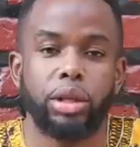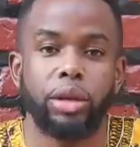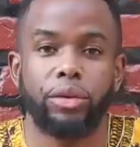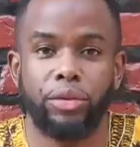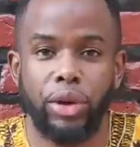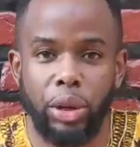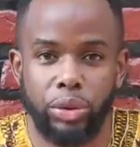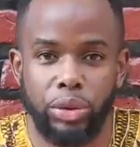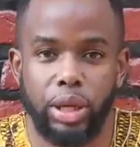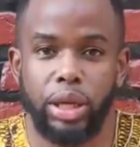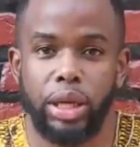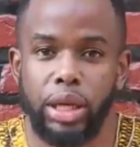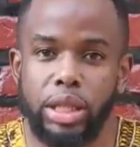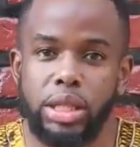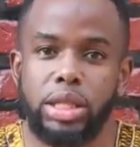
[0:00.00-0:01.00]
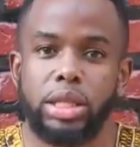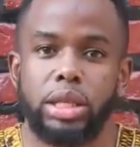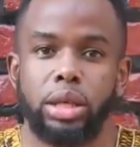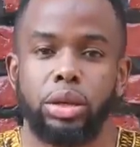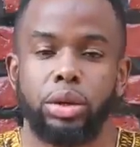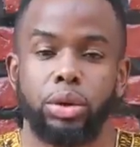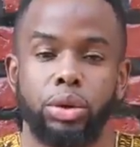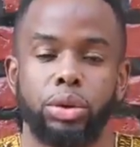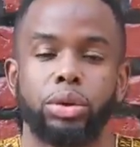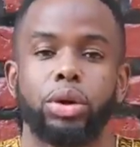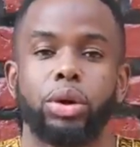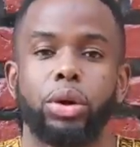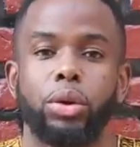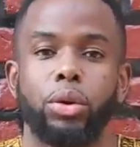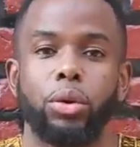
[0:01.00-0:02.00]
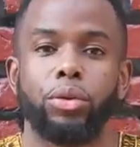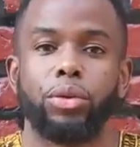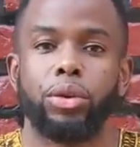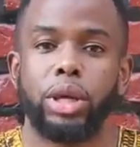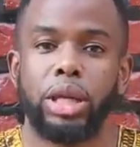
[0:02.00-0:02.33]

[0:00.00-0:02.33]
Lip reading: the founder and CEO of